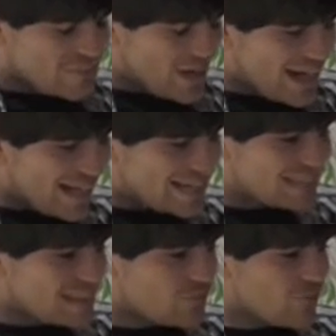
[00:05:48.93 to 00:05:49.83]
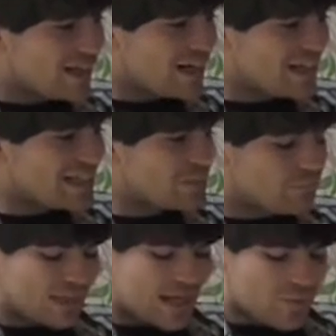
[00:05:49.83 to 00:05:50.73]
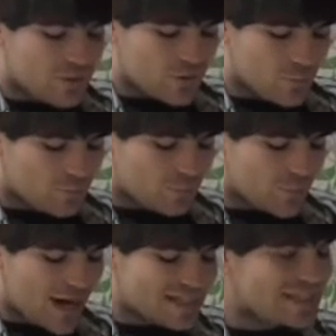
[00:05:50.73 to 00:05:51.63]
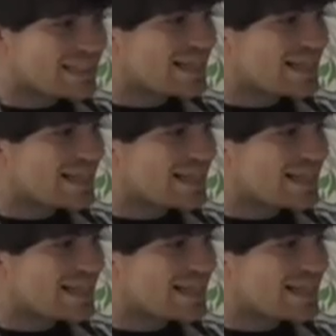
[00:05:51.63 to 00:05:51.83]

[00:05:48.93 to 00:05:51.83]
my hands are the right height to play with your breasts.